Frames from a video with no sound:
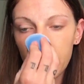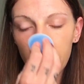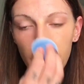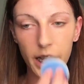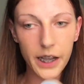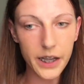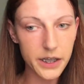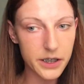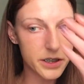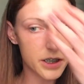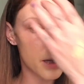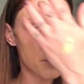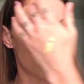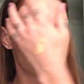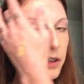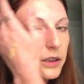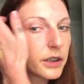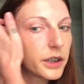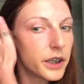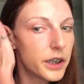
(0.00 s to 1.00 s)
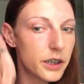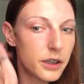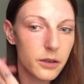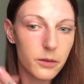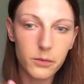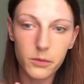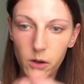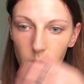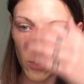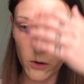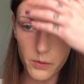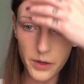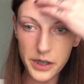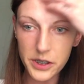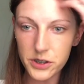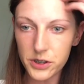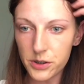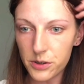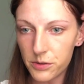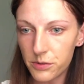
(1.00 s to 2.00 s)
I typically
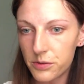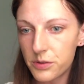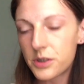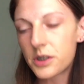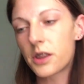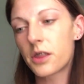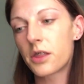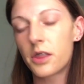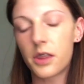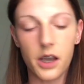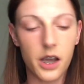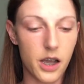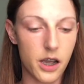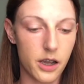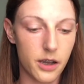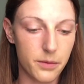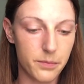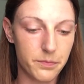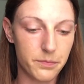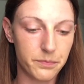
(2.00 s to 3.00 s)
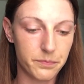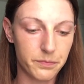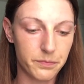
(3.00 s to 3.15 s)
always use the,